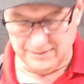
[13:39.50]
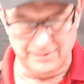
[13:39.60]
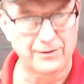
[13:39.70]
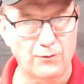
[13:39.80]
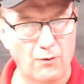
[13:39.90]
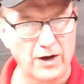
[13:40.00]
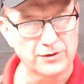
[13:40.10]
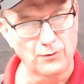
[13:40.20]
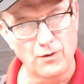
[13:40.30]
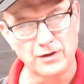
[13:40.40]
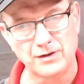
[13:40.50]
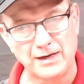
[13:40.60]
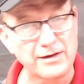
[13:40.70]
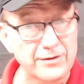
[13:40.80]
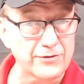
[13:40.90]
gouache and watercolor, how you
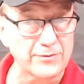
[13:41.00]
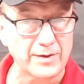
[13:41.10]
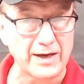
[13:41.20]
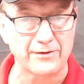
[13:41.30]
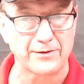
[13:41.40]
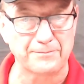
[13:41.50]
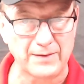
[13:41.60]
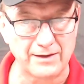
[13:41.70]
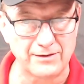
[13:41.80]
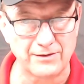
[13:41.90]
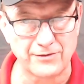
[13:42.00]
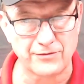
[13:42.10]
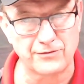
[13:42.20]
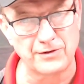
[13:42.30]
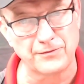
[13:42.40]
can use them together, and there's
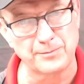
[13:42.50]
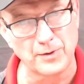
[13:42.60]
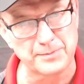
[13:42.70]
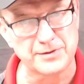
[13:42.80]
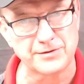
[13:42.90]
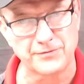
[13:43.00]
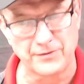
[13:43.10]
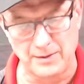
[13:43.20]
different purposes for them.